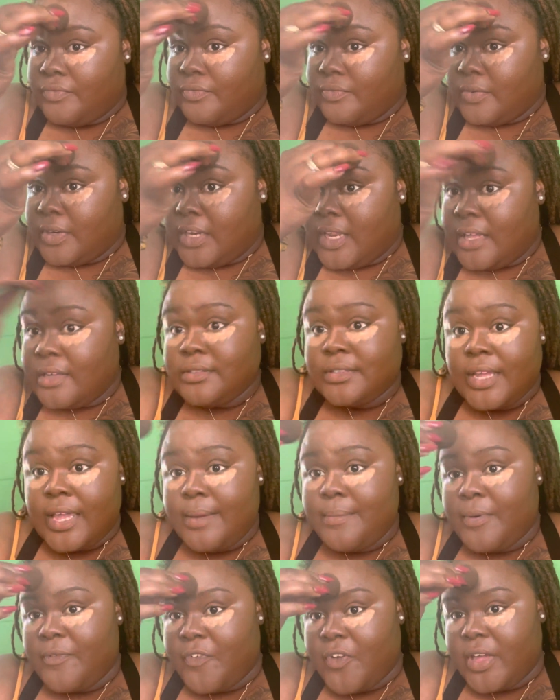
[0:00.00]
look
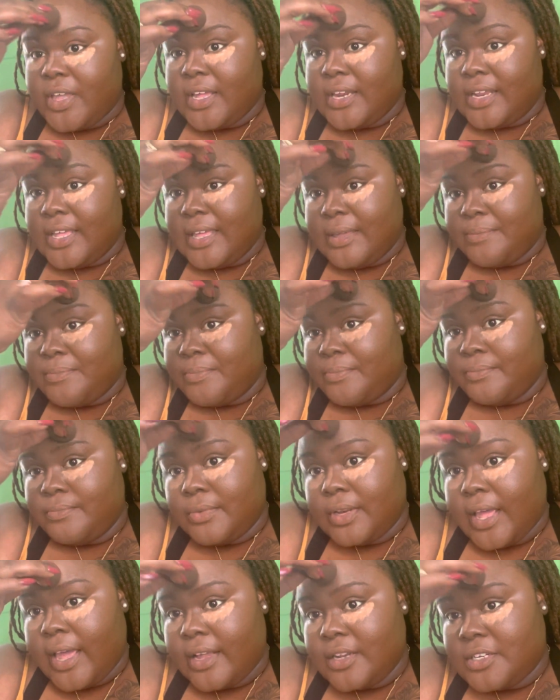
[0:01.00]
deep before you leap.
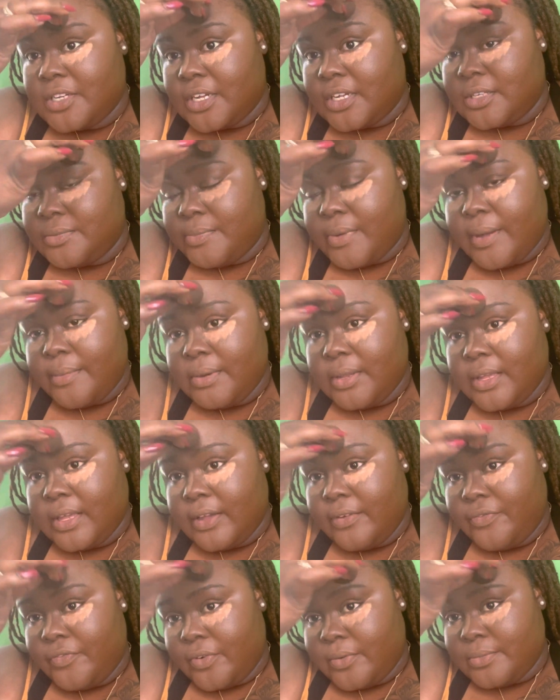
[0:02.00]
Like Judge Meblin
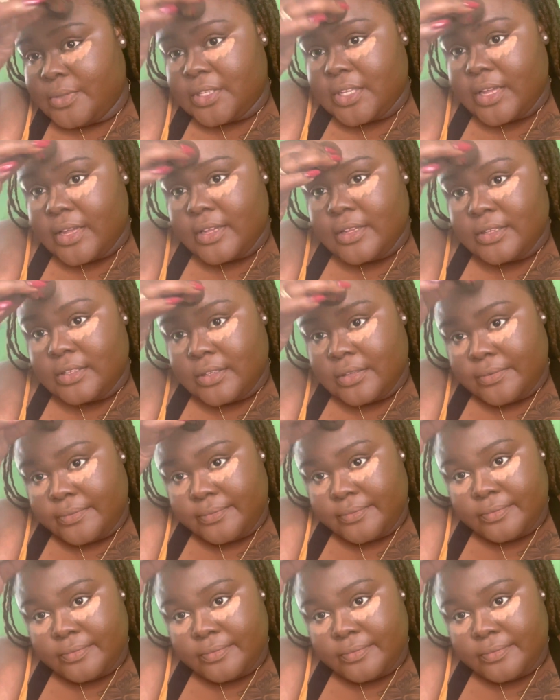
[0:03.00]
Ephraim says